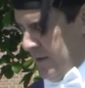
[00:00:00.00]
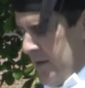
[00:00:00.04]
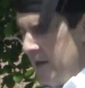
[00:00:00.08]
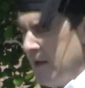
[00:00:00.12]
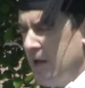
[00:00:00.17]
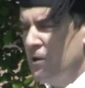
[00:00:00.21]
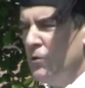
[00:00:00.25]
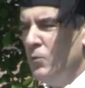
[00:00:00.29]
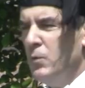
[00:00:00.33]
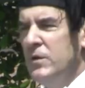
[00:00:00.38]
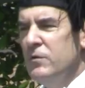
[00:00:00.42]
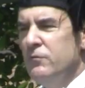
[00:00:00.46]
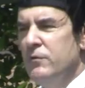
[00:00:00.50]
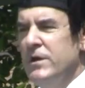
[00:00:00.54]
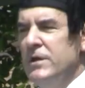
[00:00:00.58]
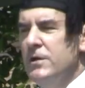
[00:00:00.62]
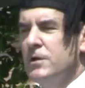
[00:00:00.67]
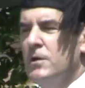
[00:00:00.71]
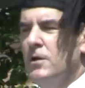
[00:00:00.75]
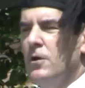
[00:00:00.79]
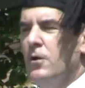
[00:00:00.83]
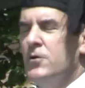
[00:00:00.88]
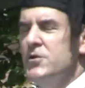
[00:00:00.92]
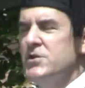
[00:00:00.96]
How do we
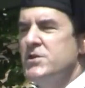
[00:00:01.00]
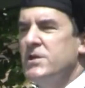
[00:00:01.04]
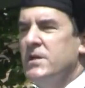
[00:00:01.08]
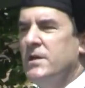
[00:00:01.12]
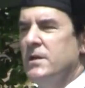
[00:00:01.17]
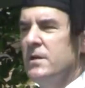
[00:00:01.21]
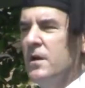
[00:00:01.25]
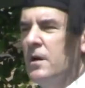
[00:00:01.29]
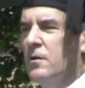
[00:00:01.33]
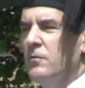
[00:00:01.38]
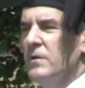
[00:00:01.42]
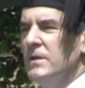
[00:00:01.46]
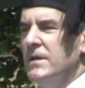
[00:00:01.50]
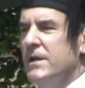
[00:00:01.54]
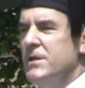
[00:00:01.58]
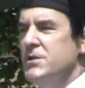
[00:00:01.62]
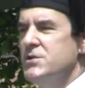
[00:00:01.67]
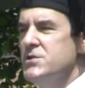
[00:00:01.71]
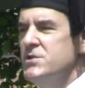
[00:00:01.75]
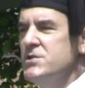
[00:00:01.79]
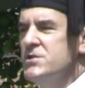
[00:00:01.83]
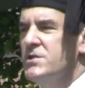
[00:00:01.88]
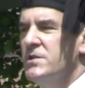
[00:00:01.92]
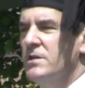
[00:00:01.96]
renegotiate our
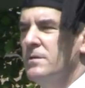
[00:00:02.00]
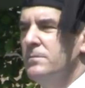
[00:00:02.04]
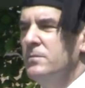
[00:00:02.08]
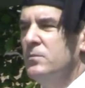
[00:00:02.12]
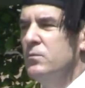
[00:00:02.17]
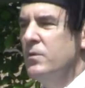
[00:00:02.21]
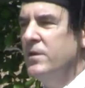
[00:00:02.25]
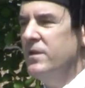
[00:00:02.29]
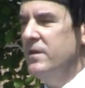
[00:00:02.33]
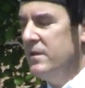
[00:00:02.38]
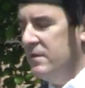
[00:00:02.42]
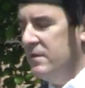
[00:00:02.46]
relationship with the